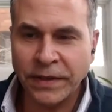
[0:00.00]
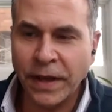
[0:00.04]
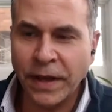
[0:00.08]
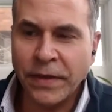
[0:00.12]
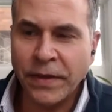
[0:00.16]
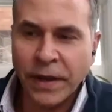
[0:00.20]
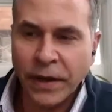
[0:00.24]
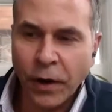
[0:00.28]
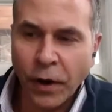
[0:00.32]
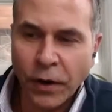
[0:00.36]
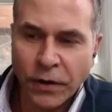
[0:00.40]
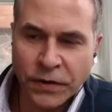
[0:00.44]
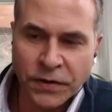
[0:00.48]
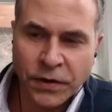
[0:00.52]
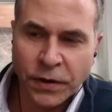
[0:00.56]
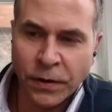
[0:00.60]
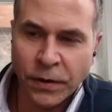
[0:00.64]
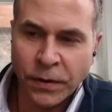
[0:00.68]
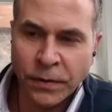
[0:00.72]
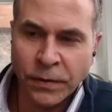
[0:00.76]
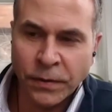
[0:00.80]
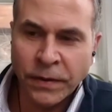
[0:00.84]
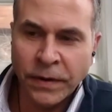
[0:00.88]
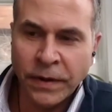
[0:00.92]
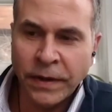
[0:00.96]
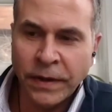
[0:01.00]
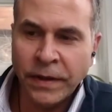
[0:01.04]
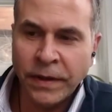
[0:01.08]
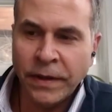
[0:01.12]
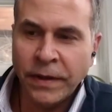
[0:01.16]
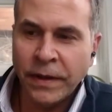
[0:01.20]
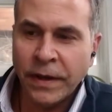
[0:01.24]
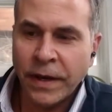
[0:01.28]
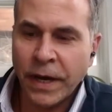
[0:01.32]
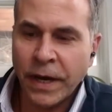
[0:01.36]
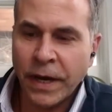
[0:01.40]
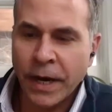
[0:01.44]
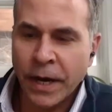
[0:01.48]
I think also,
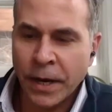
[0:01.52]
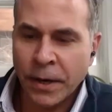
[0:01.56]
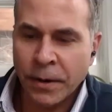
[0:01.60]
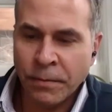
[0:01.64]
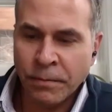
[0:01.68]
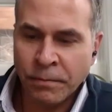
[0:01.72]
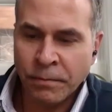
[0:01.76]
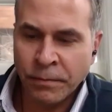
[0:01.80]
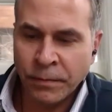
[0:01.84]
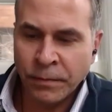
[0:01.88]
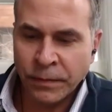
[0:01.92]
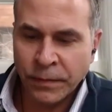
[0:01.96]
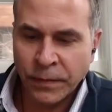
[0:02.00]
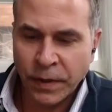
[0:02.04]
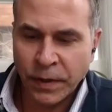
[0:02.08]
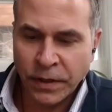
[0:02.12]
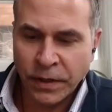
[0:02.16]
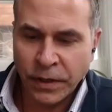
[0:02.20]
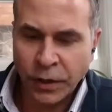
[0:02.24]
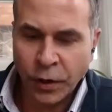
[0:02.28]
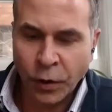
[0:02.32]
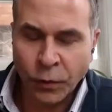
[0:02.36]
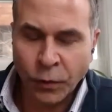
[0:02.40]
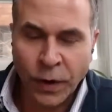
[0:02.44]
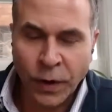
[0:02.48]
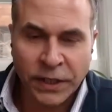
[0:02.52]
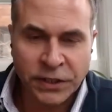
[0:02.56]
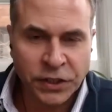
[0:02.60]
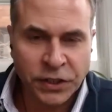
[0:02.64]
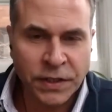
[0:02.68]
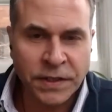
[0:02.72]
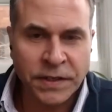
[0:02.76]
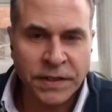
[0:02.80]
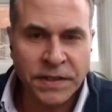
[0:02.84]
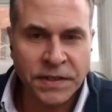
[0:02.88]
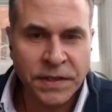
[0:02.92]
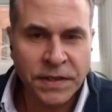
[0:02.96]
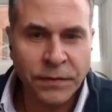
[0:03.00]
um, you know,
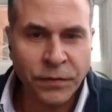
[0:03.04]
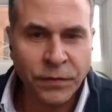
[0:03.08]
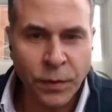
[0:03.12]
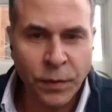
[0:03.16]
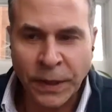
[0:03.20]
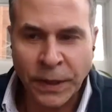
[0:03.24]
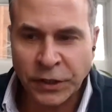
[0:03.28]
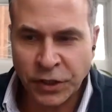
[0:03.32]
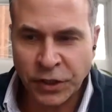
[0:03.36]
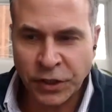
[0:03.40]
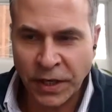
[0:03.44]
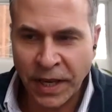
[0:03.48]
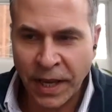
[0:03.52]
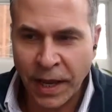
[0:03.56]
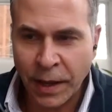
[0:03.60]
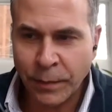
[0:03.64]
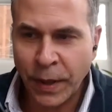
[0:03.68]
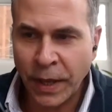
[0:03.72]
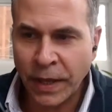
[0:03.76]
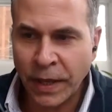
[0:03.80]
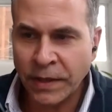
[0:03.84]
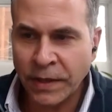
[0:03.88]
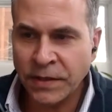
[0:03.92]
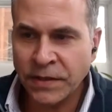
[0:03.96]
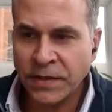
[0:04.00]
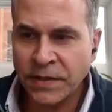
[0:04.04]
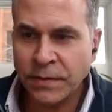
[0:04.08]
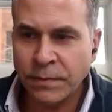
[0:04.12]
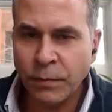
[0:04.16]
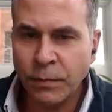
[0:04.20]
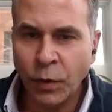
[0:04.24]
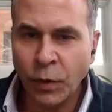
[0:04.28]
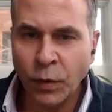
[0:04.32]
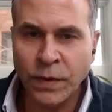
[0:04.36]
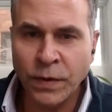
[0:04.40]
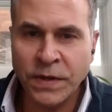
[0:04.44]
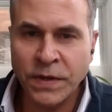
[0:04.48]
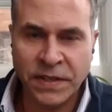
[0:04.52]
Russian disinformation campaigns
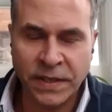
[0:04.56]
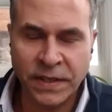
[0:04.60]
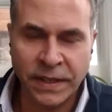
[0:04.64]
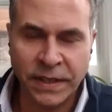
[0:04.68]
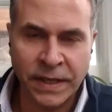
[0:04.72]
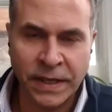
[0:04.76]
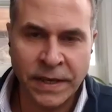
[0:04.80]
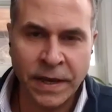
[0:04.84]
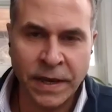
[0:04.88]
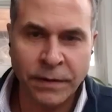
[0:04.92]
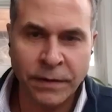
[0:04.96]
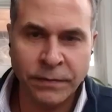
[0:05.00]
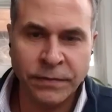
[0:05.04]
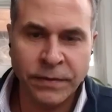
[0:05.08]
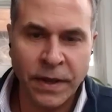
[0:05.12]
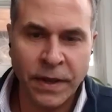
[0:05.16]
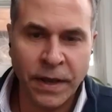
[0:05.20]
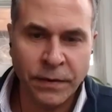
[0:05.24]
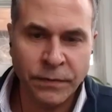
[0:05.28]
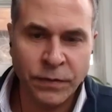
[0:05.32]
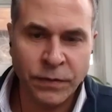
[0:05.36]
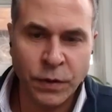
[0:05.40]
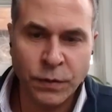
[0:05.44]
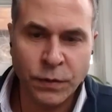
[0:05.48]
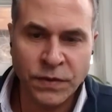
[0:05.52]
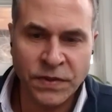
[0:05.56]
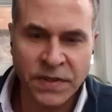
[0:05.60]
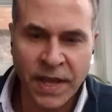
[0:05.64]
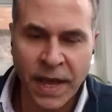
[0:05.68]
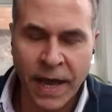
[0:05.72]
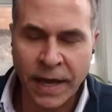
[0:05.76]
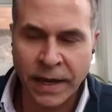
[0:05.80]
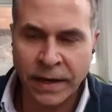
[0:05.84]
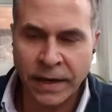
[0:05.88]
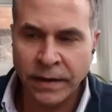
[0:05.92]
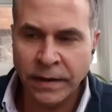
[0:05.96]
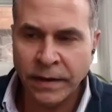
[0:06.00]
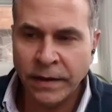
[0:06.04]
more recently have have used
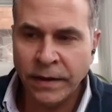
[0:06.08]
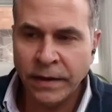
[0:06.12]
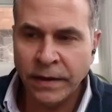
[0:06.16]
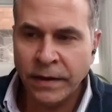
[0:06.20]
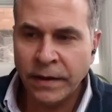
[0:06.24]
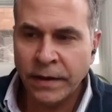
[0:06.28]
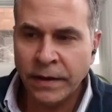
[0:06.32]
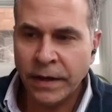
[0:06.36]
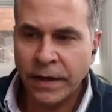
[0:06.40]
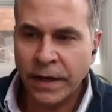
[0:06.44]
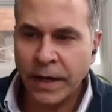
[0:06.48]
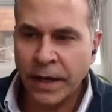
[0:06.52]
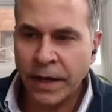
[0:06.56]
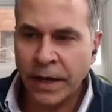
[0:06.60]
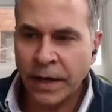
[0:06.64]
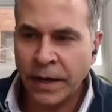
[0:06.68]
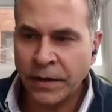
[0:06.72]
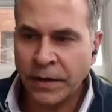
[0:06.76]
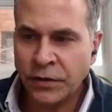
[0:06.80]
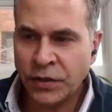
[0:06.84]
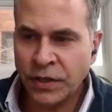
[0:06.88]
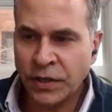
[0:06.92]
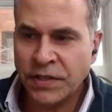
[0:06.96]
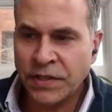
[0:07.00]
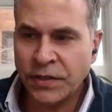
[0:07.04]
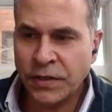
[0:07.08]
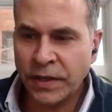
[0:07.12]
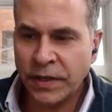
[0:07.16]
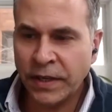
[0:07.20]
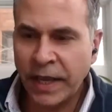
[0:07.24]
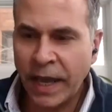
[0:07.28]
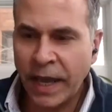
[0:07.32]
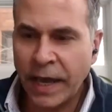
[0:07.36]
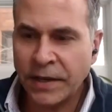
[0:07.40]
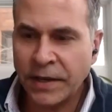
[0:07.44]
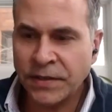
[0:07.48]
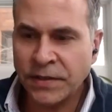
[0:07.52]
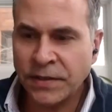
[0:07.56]
that uh, just to
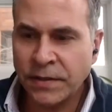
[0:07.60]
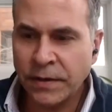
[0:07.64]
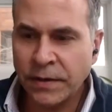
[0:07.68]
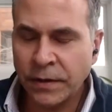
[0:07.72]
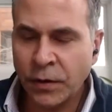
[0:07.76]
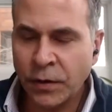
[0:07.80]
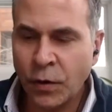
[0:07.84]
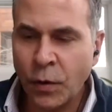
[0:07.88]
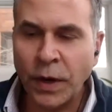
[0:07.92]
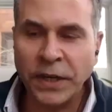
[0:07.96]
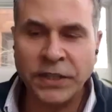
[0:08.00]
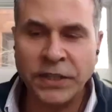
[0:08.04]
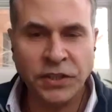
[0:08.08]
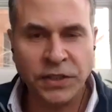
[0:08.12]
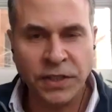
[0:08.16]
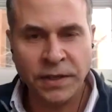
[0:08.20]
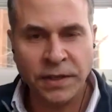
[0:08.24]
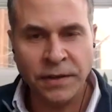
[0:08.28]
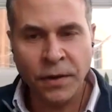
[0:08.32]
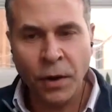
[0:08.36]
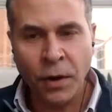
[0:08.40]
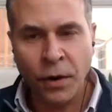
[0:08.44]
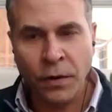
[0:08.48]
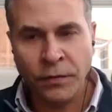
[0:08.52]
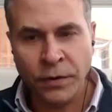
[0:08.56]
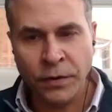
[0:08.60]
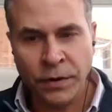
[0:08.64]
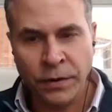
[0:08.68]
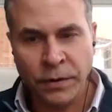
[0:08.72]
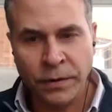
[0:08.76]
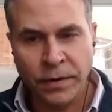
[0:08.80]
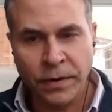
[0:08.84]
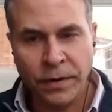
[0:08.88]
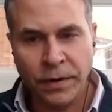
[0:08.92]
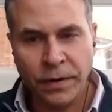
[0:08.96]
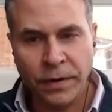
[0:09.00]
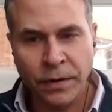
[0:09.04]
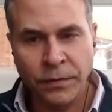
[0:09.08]
cast a question
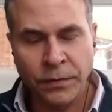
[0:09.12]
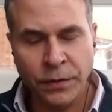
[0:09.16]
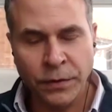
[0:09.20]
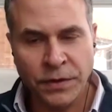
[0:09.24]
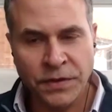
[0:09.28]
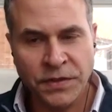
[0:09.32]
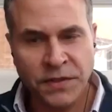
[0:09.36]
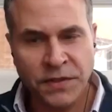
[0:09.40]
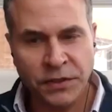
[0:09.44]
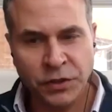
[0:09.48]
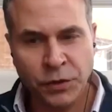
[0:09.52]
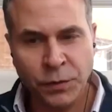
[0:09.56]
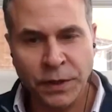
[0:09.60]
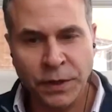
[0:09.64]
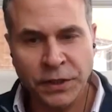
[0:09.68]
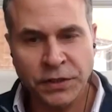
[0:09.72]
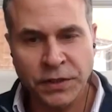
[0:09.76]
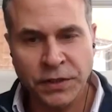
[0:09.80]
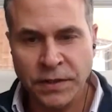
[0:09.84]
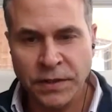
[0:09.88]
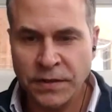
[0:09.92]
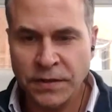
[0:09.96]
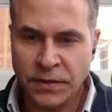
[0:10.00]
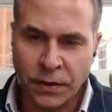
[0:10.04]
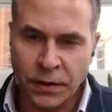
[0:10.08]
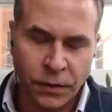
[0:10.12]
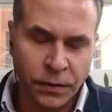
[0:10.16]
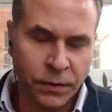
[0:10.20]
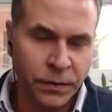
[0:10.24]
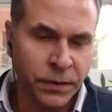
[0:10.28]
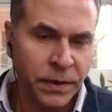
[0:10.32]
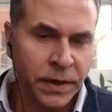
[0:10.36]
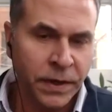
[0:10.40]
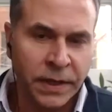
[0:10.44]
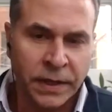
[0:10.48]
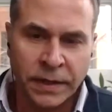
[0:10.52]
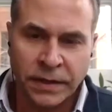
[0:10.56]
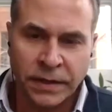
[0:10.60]
over over a situation. So
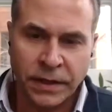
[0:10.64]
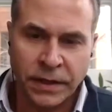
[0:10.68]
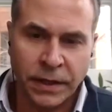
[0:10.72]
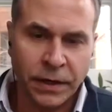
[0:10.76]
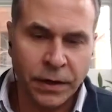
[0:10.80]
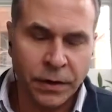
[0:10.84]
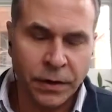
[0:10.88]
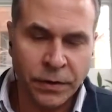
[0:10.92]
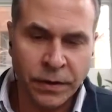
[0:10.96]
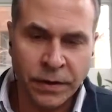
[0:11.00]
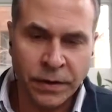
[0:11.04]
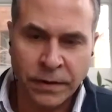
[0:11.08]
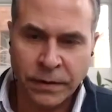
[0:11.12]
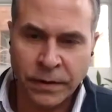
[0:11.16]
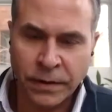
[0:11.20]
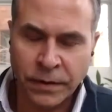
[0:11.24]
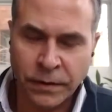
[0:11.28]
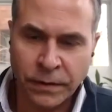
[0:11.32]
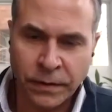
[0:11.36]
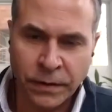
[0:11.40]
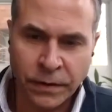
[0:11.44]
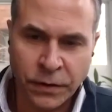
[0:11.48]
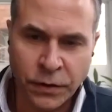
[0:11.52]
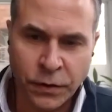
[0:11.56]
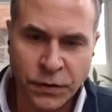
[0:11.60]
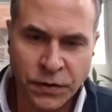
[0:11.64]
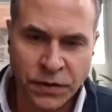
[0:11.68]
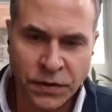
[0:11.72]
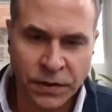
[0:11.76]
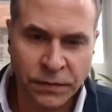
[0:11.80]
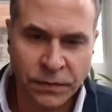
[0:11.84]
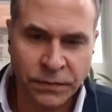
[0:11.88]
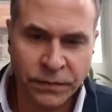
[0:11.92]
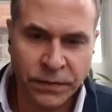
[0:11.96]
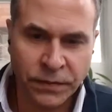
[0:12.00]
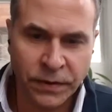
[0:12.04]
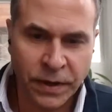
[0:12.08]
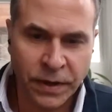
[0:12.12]
you know the the, the use
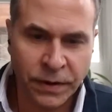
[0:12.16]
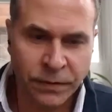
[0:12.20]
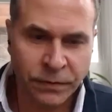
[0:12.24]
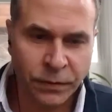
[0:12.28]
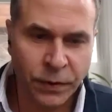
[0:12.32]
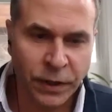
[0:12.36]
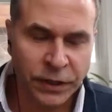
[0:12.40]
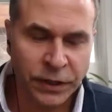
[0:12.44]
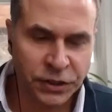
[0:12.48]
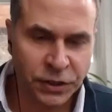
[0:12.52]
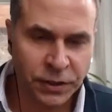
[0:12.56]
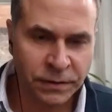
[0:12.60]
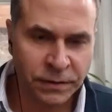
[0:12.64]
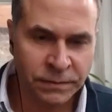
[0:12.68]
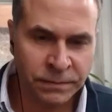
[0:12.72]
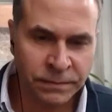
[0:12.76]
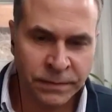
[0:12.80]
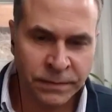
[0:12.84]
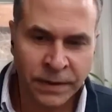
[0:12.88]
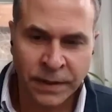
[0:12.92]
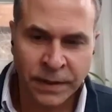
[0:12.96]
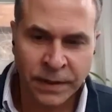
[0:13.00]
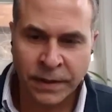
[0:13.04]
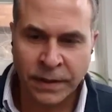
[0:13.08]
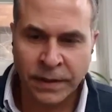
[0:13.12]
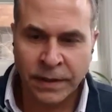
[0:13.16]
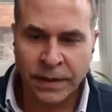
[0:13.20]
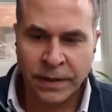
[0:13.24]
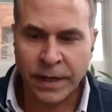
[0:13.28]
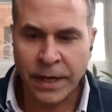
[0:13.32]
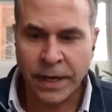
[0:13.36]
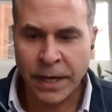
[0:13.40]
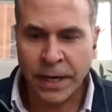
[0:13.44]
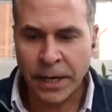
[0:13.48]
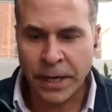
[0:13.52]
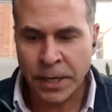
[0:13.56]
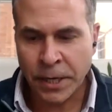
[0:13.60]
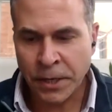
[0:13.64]
of of Russian
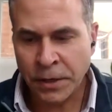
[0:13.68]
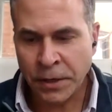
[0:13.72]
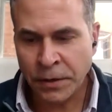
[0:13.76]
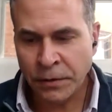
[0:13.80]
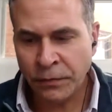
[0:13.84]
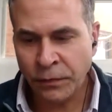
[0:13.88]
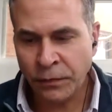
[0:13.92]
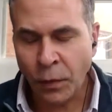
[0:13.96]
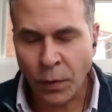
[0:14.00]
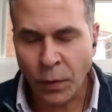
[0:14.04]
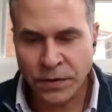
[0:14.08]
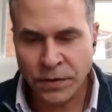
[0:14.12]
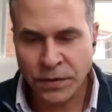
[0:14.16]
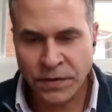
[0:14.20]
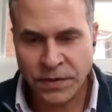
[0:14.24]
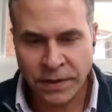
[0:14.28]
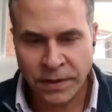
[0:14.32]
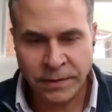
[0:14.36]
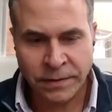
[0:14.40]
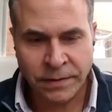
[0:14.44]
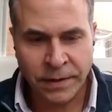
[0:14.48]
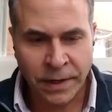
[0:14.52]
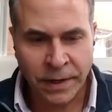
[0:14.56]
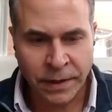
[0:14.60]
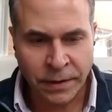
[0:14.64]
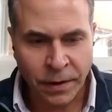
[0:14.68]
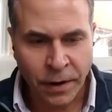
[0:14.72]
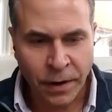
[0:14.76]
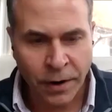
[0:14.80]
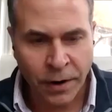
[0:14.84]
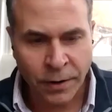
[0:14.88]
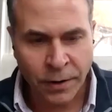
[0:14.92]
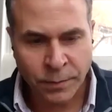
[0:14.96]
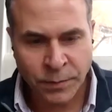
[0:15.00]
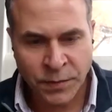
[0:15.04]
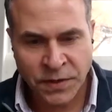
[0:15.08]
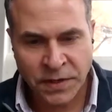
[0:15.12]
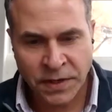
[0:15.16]
uh, force and, and
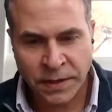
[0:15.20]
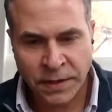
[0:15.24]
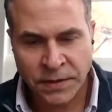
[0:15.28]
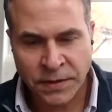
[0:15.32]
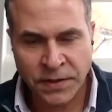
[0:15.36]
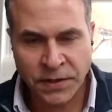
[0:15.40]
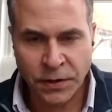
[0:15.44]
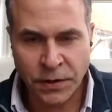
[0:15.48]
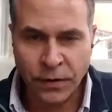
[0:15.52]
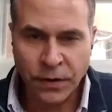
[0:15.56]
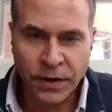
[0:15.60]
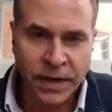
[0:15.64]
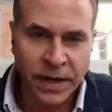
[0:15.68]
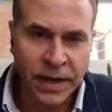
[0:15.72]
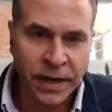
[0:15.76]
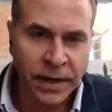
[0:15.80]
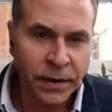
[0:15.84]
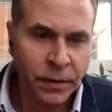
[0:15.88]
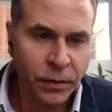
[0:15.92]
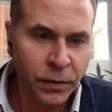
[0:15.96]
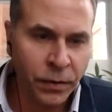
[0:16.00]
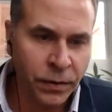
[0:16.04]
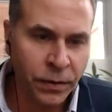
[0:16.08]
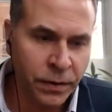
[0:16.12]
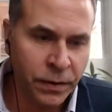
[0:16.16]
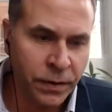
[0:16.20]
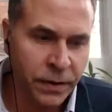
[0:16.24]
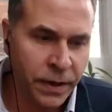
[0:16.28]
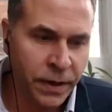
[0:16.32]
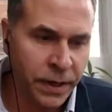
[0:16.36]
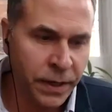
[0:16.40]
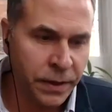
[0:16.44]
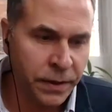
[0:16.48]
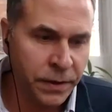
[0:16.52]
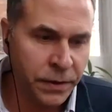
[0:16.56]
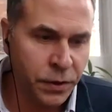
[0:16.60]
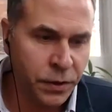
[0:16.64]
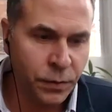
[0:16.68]
arms in Syria or
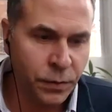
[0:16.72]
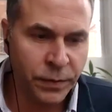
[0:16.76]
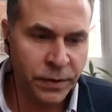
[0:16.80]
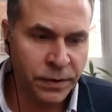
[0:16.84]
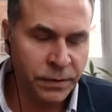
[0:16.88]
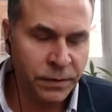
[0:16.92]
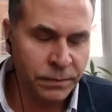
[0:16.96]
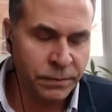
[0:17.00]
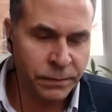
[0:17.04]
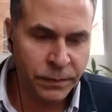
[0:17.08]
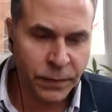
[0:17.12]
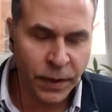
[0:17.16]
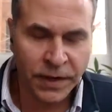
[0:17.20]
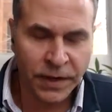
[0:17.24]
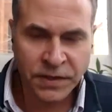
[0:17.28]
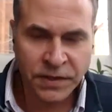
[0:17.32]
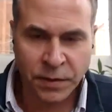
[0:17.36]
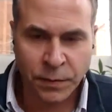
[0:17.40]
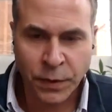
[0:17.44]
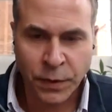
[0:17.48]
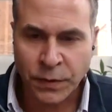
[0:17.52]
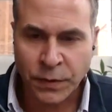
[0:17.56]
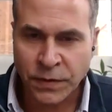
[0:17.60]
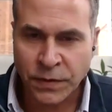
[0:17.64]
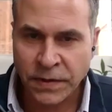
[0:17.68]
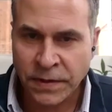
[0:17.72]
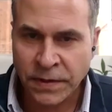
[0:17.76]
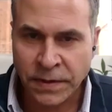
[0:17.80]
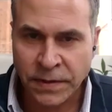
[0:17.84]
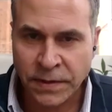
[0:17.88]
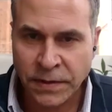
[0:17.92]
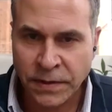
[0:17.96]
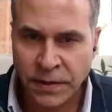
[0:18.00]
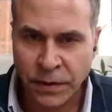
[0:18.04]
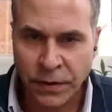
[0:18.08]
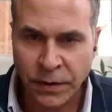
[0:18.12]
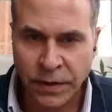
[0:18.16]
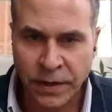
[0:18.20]
uh, human rights abuses in
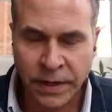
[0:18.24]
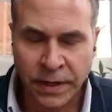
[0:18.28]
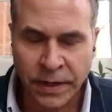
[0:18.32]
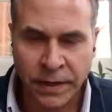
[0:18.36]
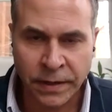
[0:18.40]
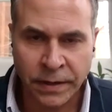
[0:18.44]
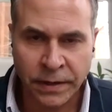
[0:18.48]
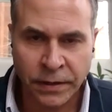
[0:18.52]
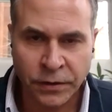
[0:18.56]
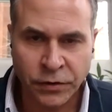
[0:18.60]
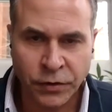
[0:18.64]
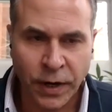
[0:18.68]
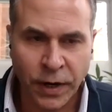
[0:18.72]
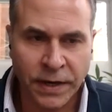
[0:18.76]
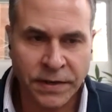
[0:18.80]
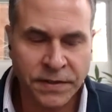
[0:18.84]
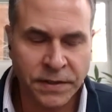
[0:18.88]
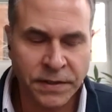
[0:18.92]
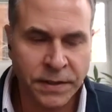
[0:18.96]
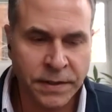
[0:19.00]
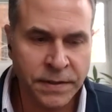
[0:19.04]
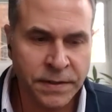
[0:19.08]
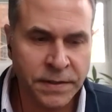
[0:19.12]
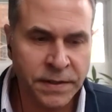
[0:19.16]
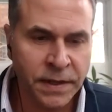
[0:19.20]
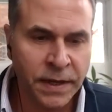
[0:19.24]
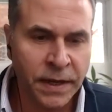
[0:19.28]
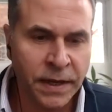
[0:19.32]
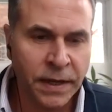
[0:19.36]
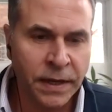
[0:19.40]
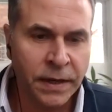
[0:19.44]
Syria and atrocities.